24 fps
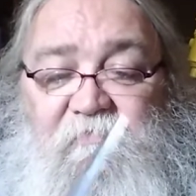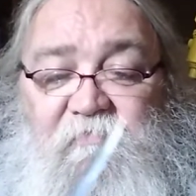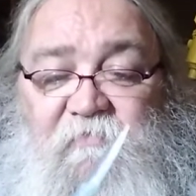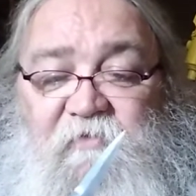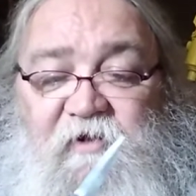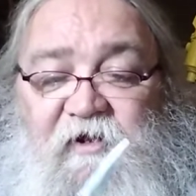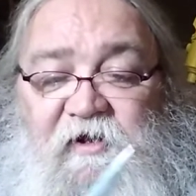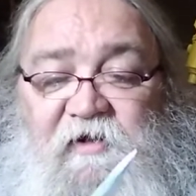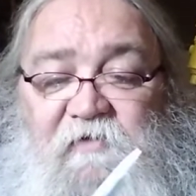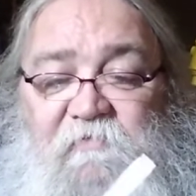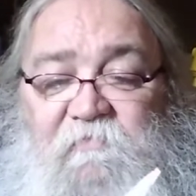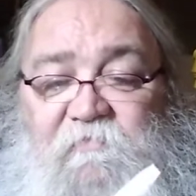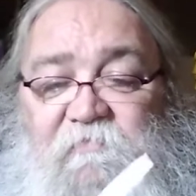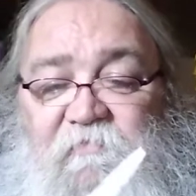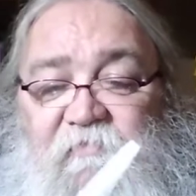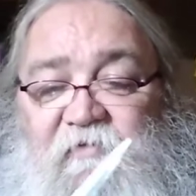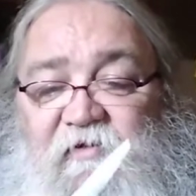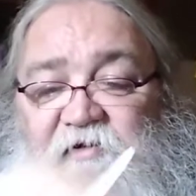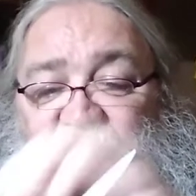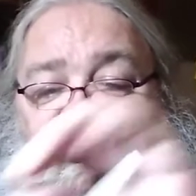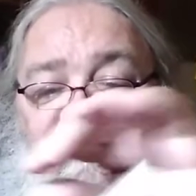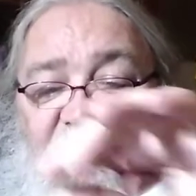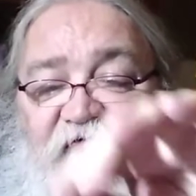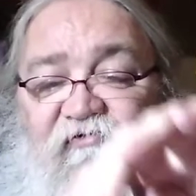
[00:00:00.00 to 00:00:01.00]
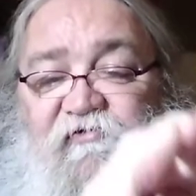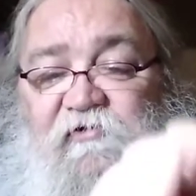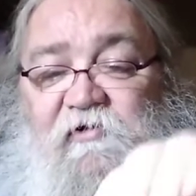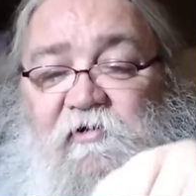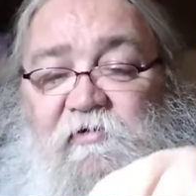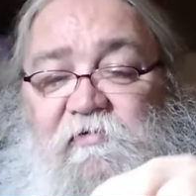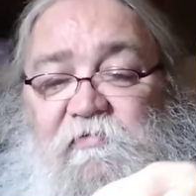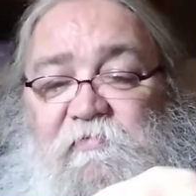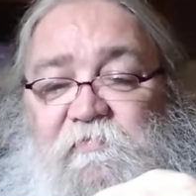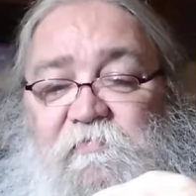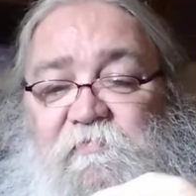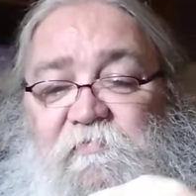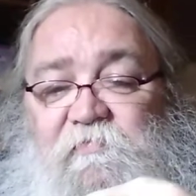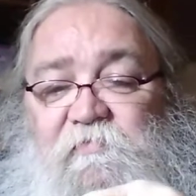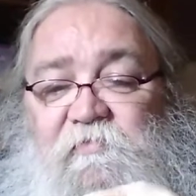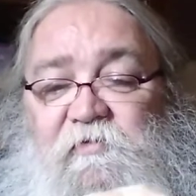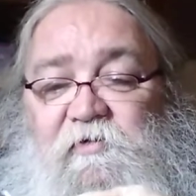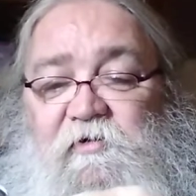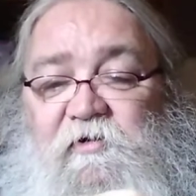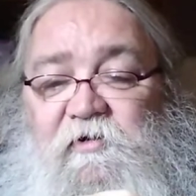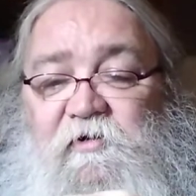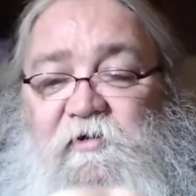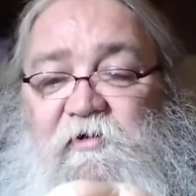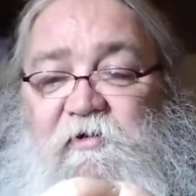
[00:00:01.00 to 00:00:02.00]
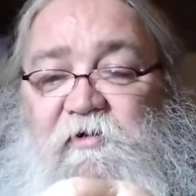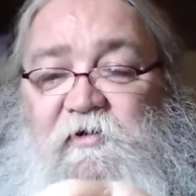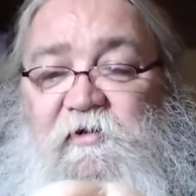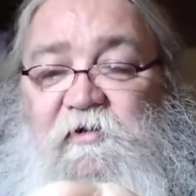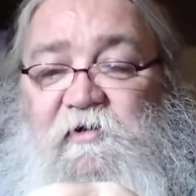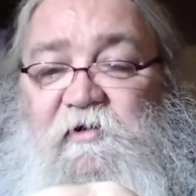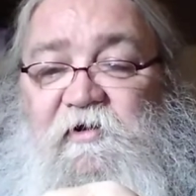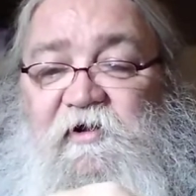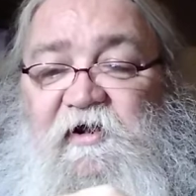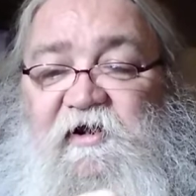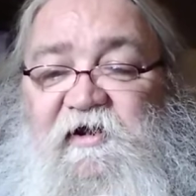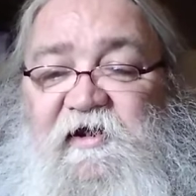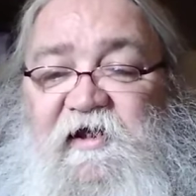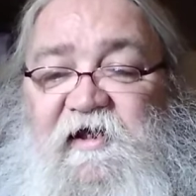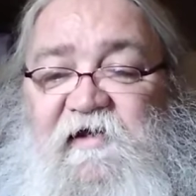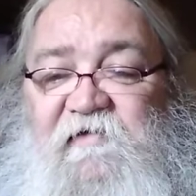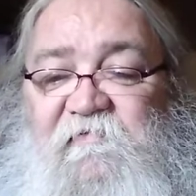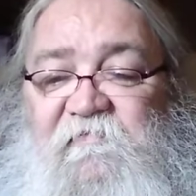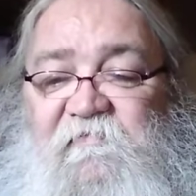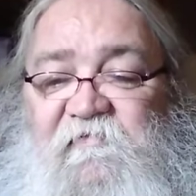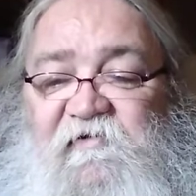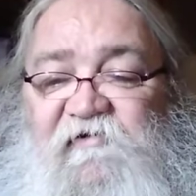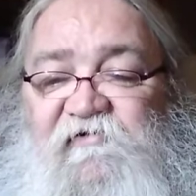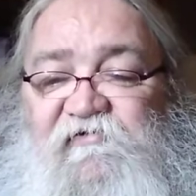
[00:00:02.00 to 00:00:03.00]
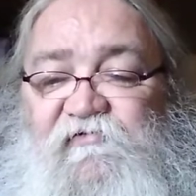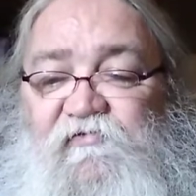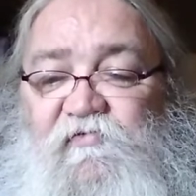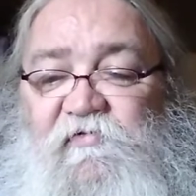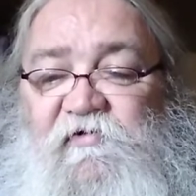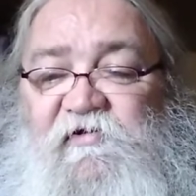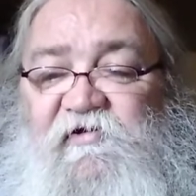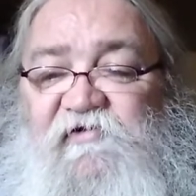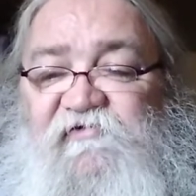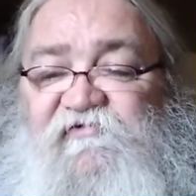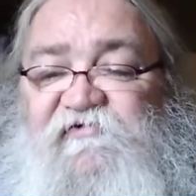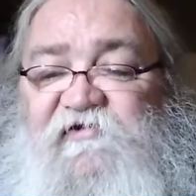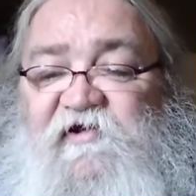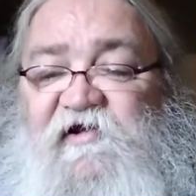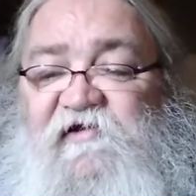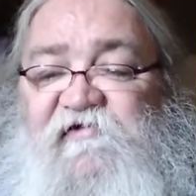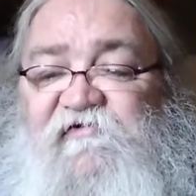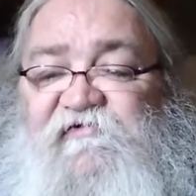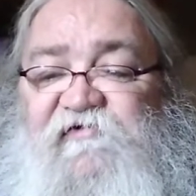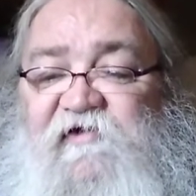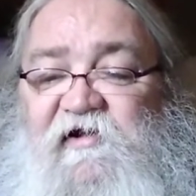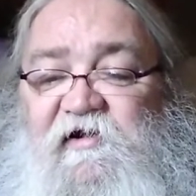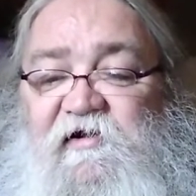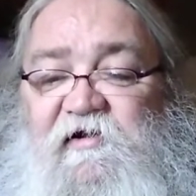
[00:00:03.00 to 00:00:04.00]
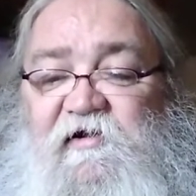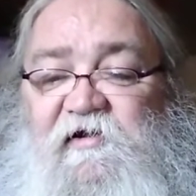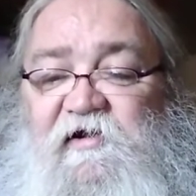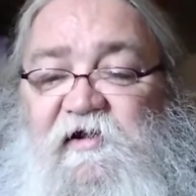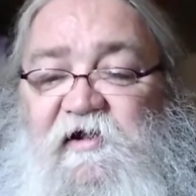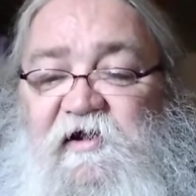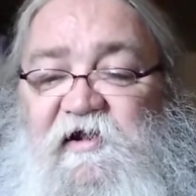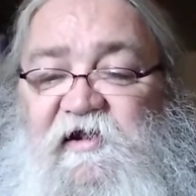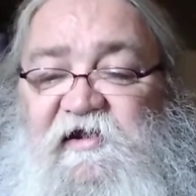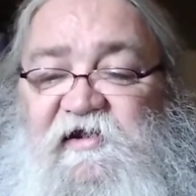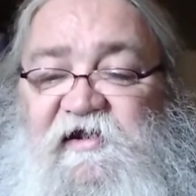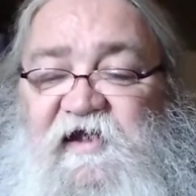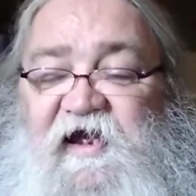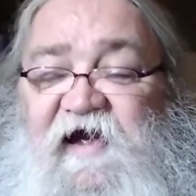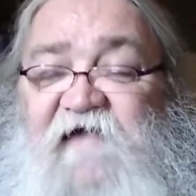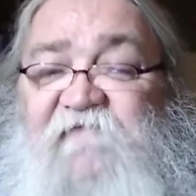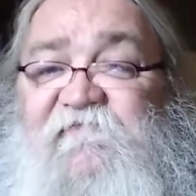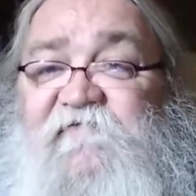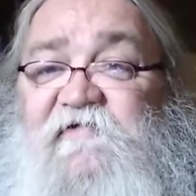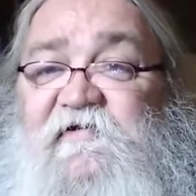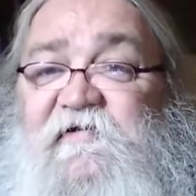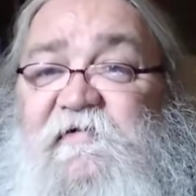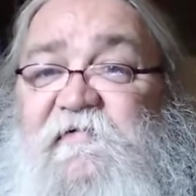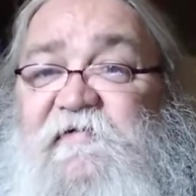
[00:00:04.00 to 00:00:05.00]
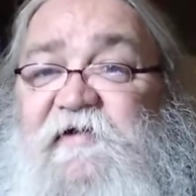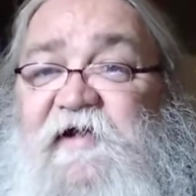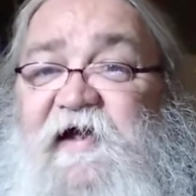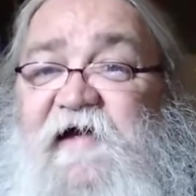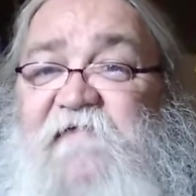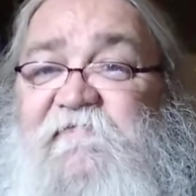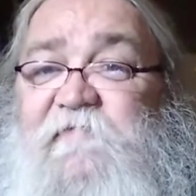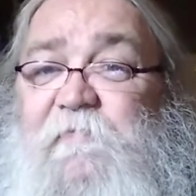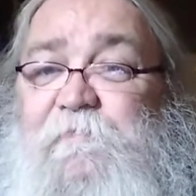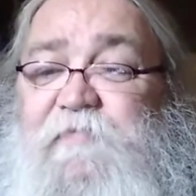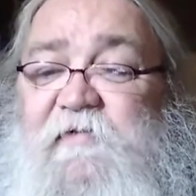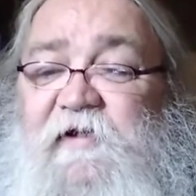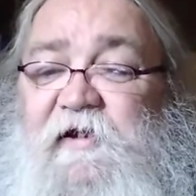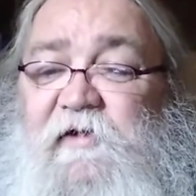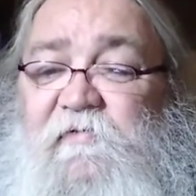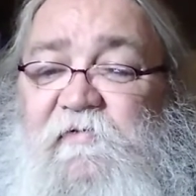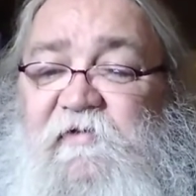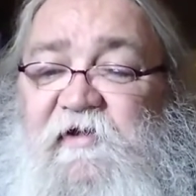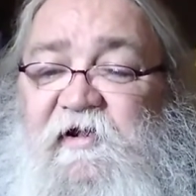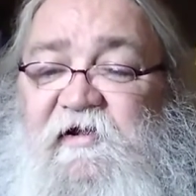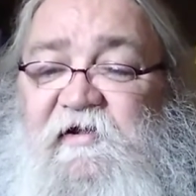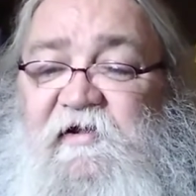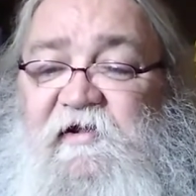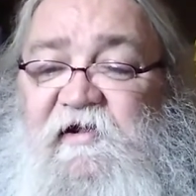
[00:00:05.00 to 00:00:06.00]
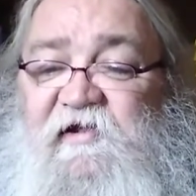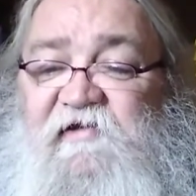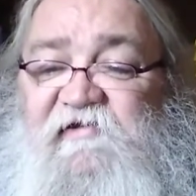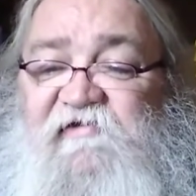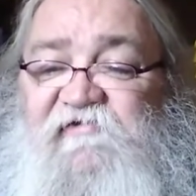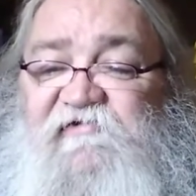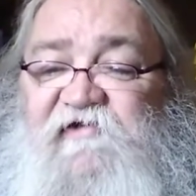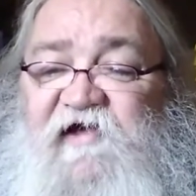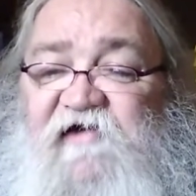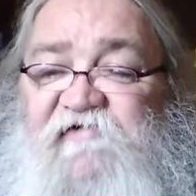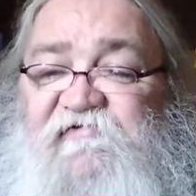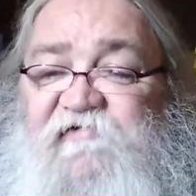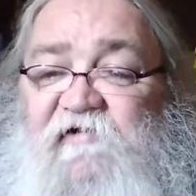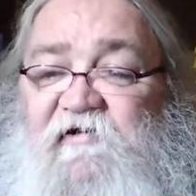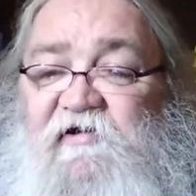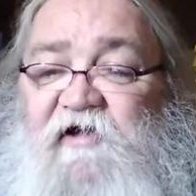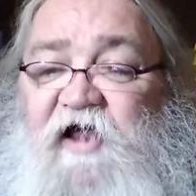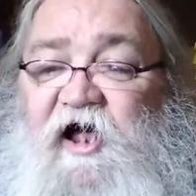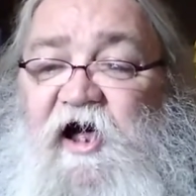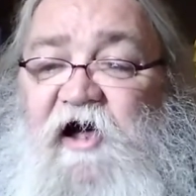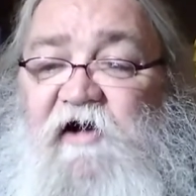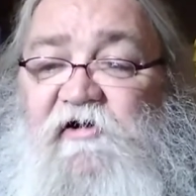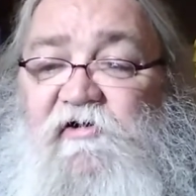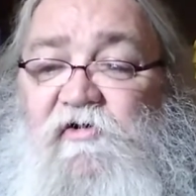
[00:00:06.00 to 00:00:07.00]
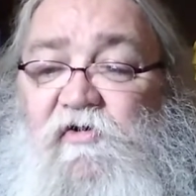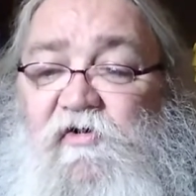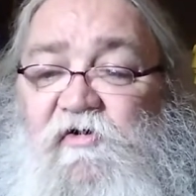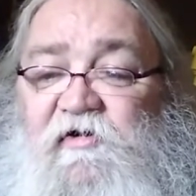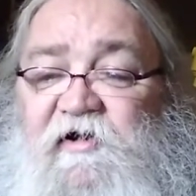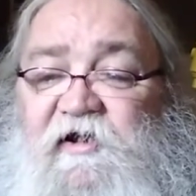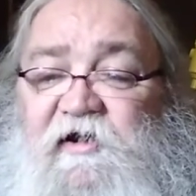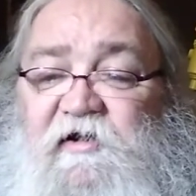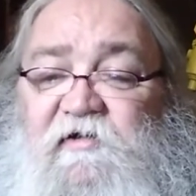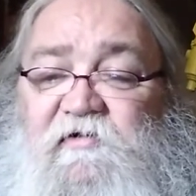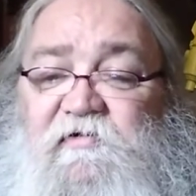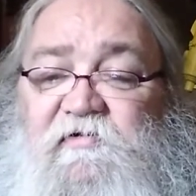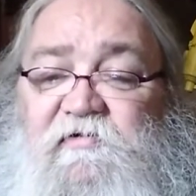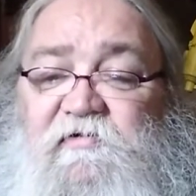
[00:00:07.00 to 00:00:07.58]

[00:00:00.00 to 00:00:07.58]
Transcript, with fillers: yeah, so Again, this is one of those things that you have to you have to play with it. This has a lock on it,